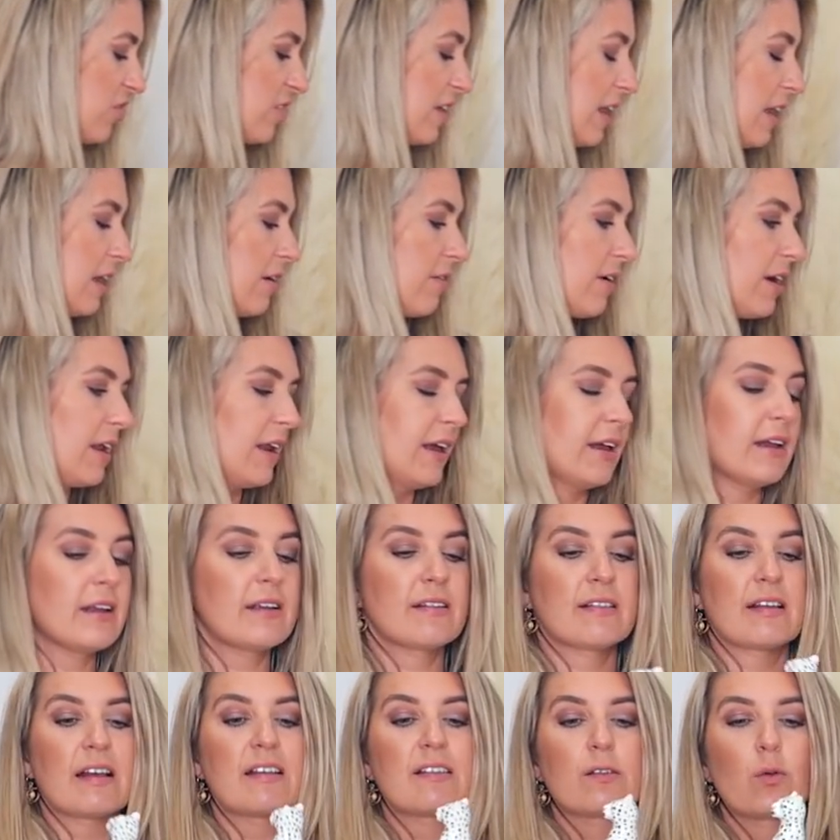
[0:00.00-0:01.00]
silly really,
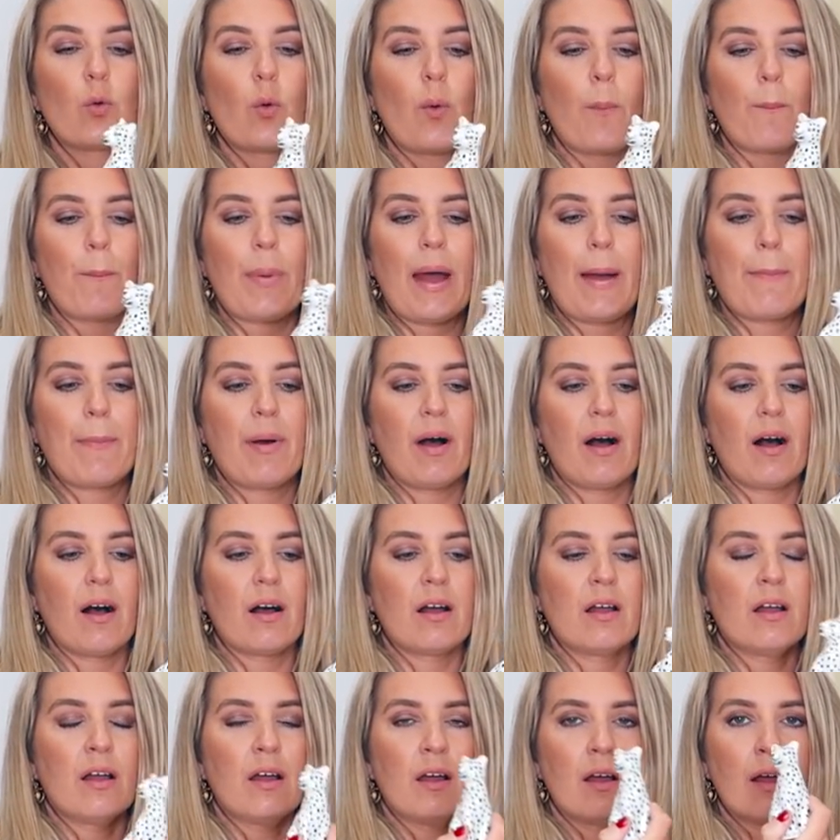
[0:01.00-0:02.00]
because they're salt and pepper